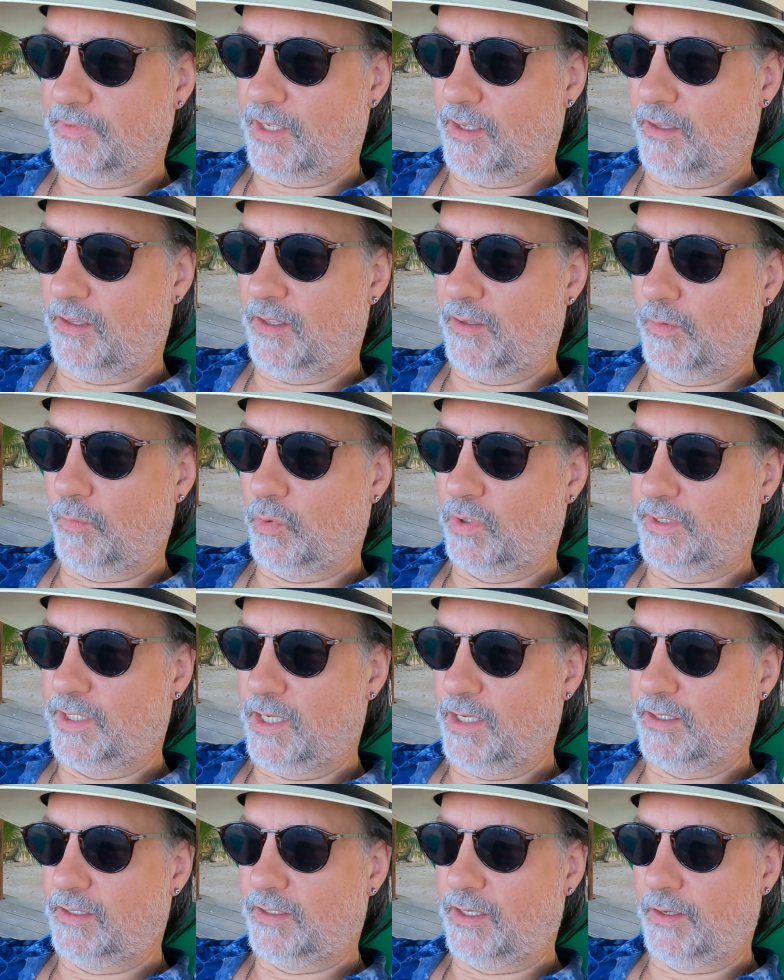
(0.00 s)
And we're
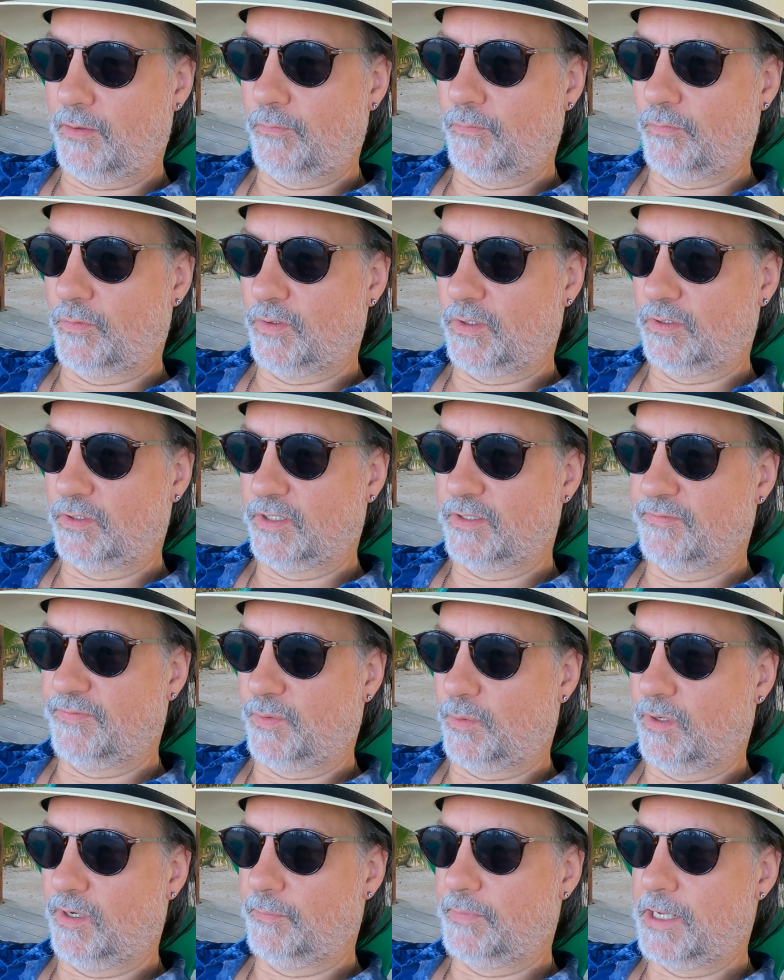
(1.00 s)
done. And we're looking
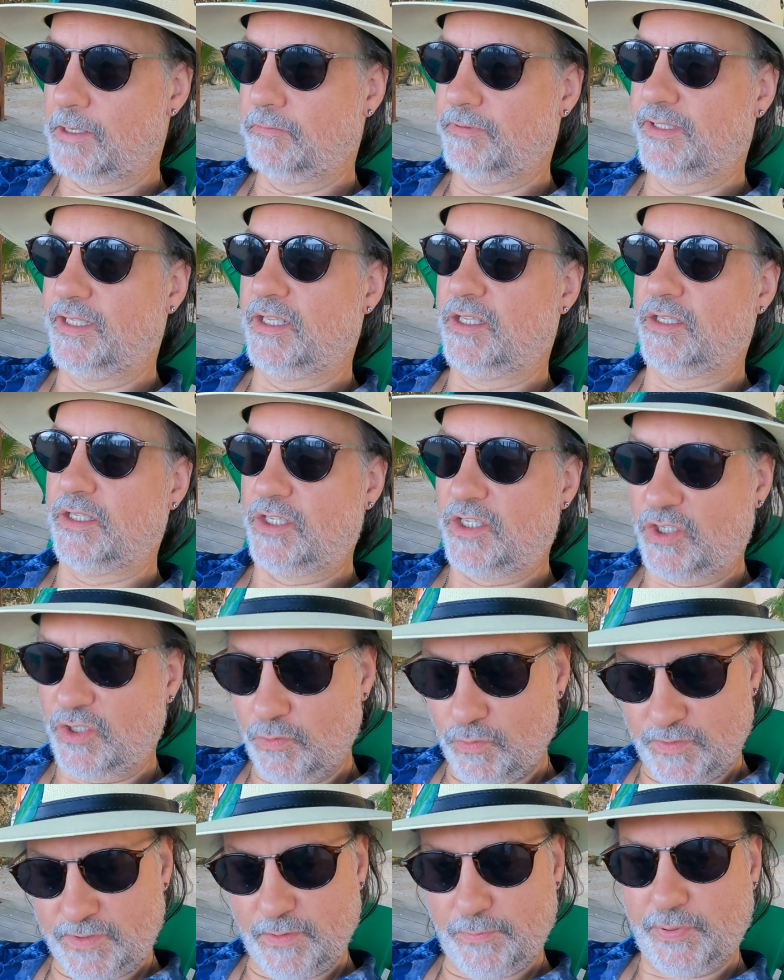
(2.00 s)
forward to be able to
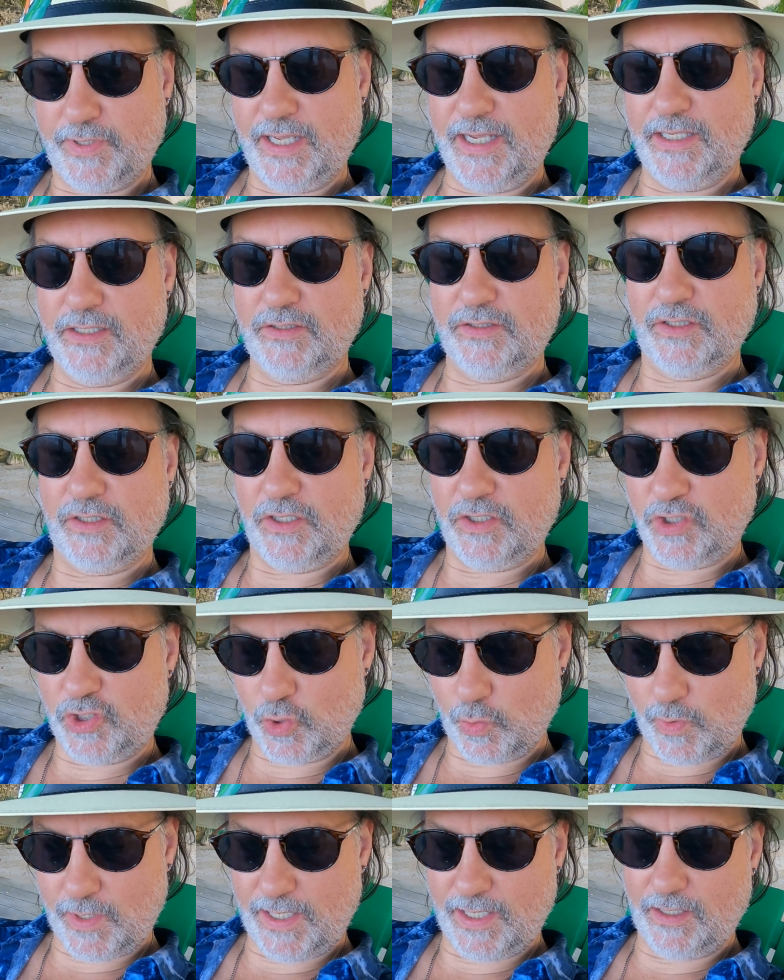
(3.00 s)
use the place and
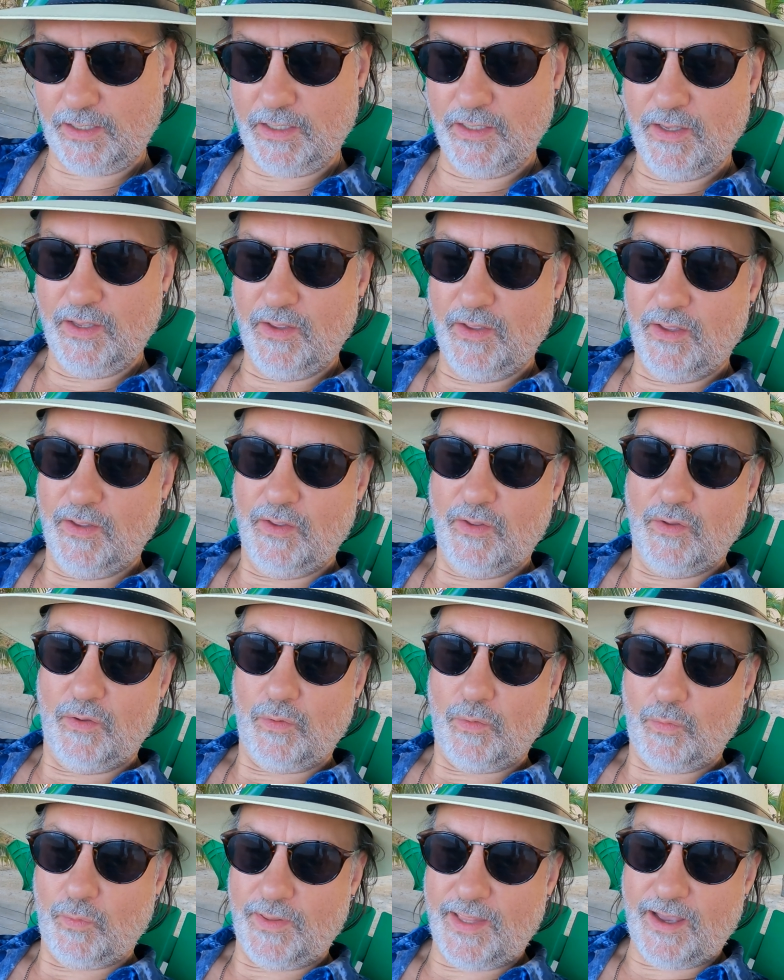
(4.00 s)
enjoy it
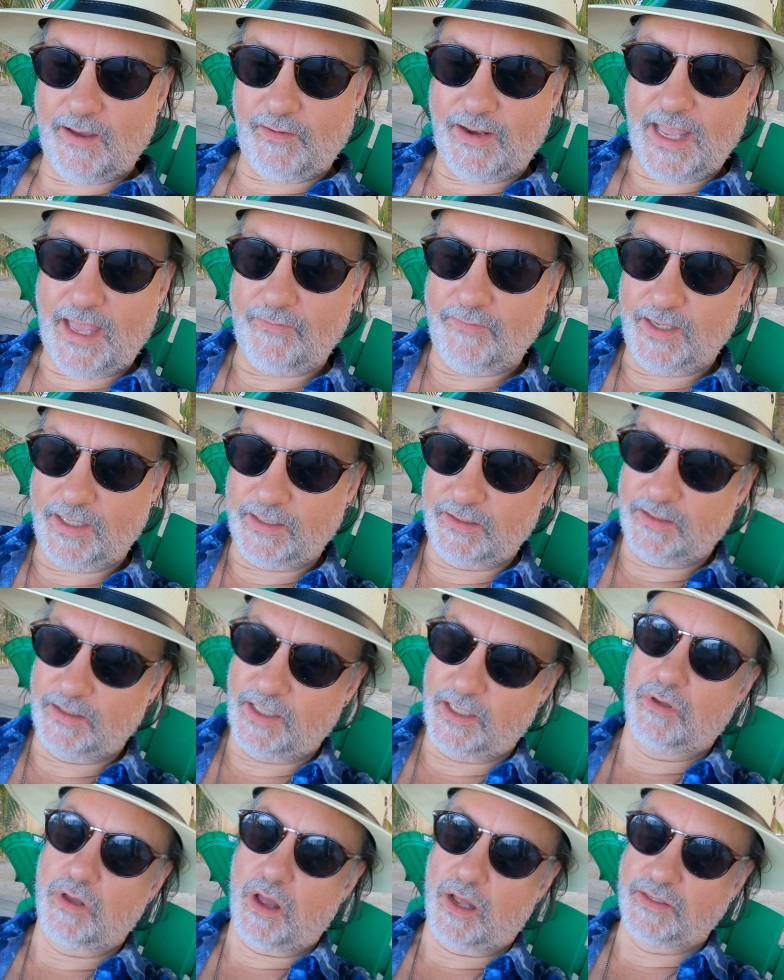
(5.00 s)
without
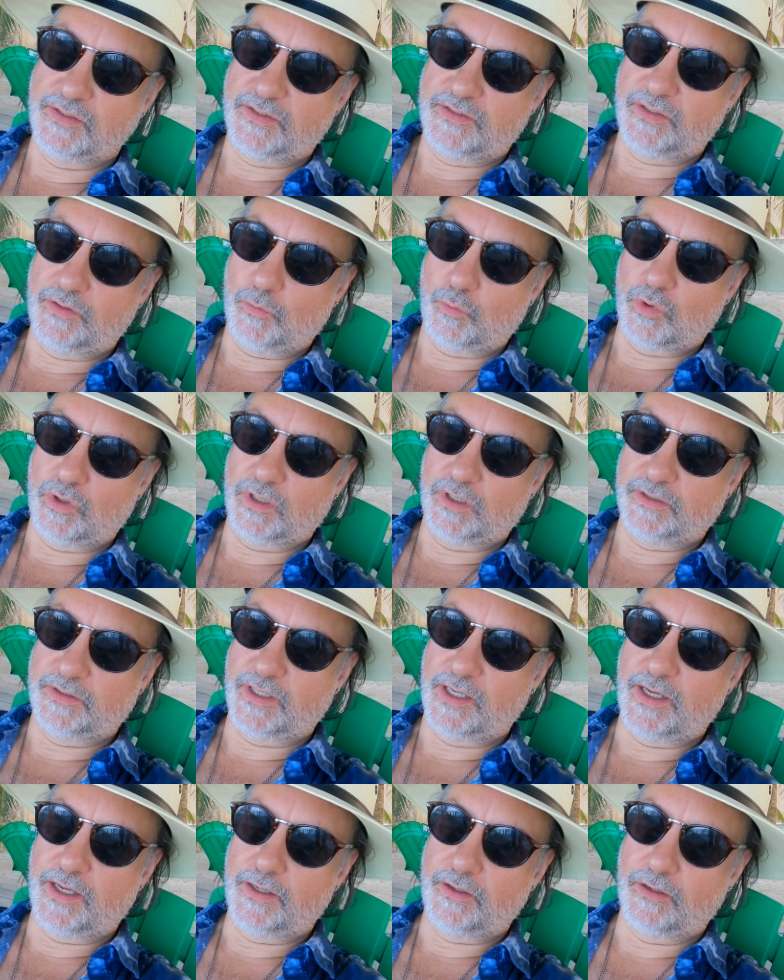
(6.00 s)
having constant work
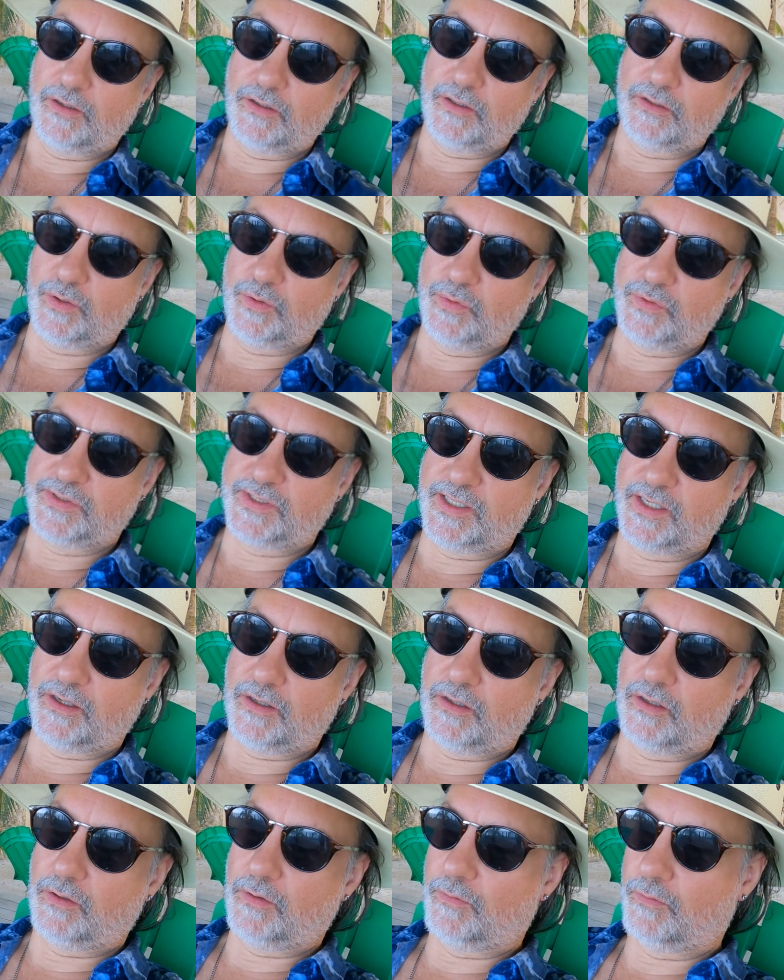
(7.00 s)
done or who's
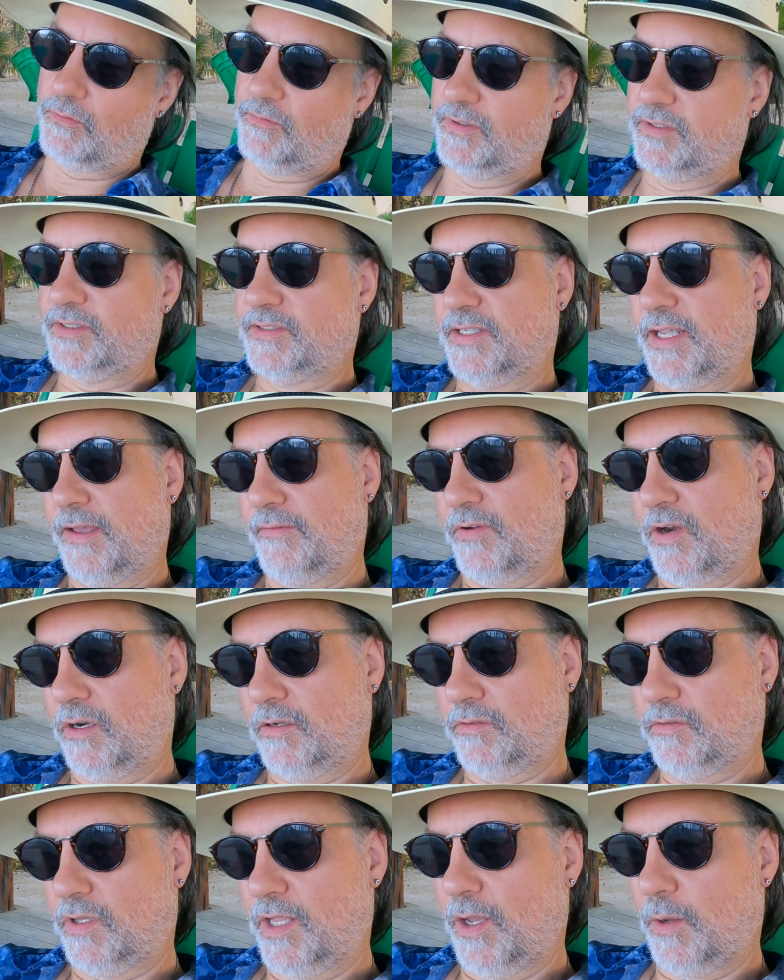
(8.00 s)
here. We just have our
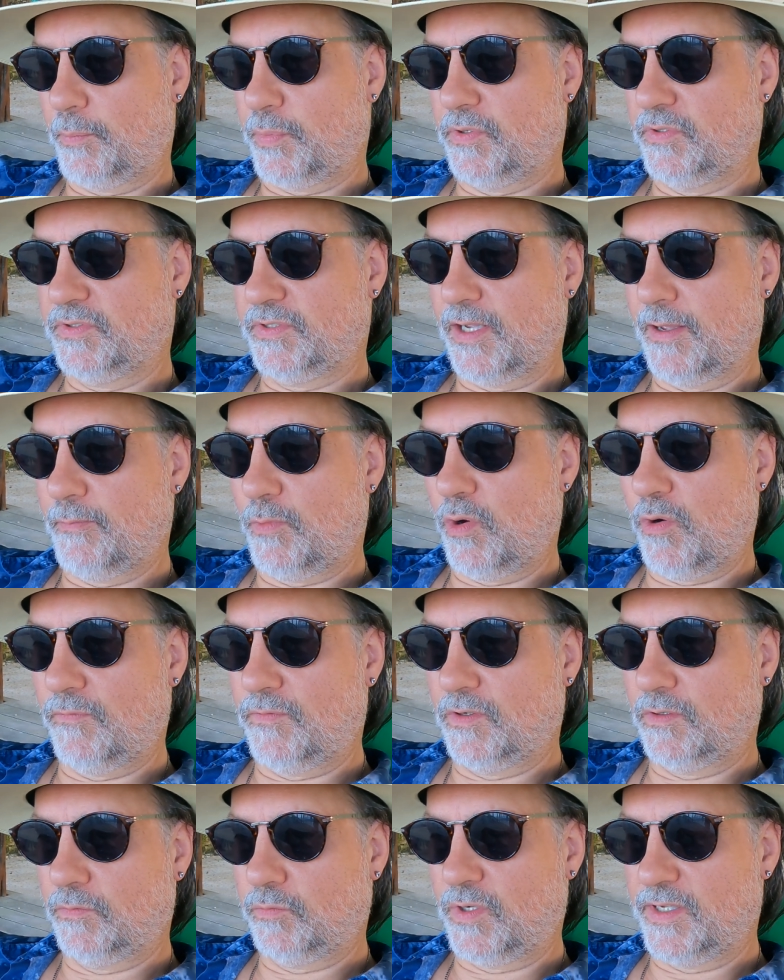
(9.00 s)
little helpers come
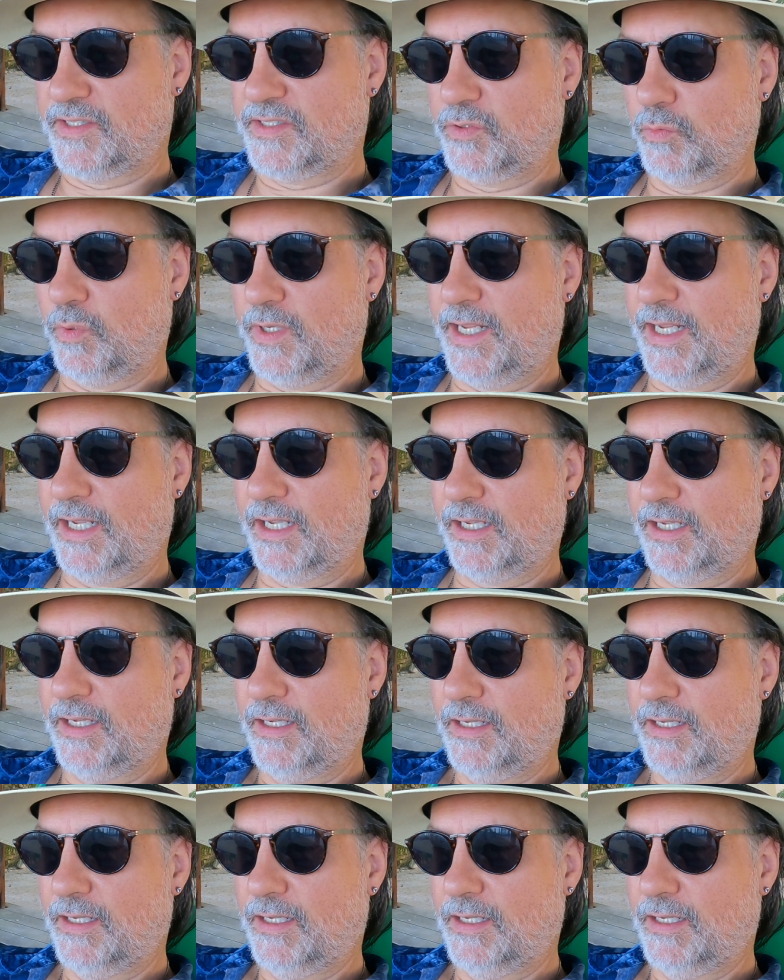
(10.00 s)
over once a week.